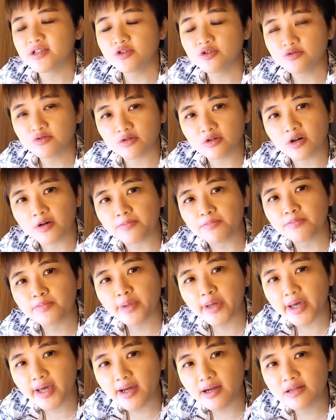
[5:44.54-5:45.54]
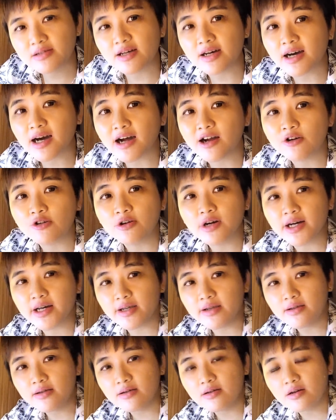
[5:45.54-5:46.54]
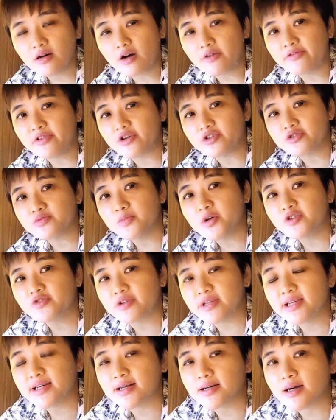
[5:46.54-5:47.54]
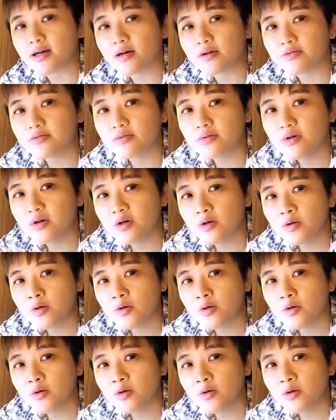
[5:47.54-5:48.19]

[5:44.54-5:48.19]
Try not to compare the ROI of your small trading account